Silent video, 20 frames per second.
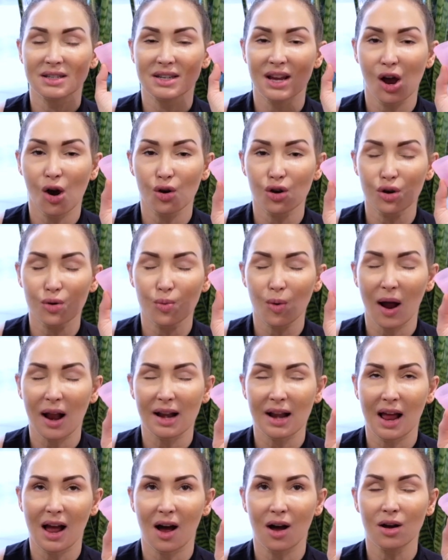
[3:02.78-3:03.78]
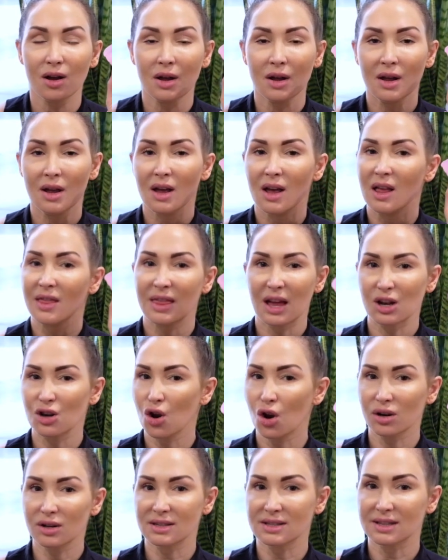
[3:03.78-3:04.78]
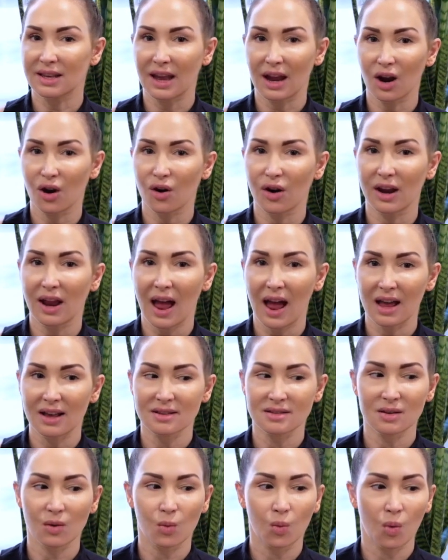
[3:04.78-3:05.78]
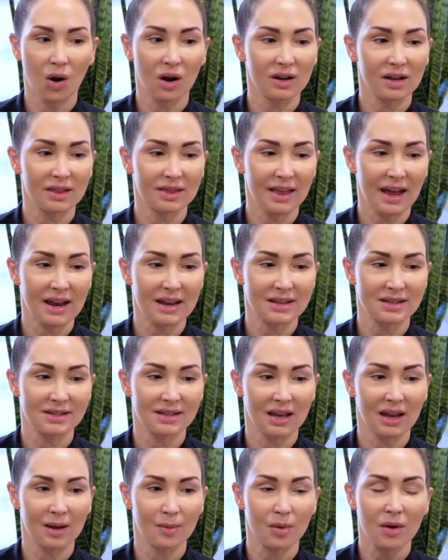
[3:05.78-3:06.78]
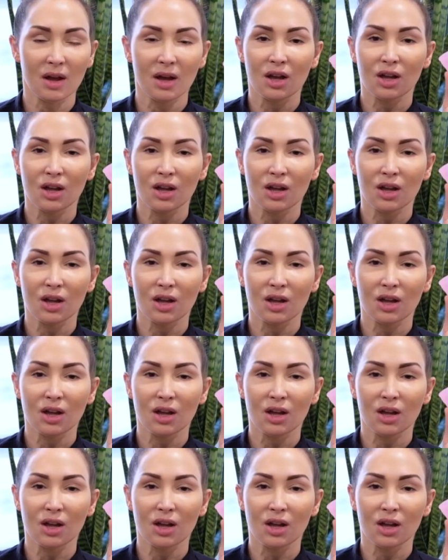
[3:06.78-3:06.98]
tell you right now, they're not as scary as what they seem.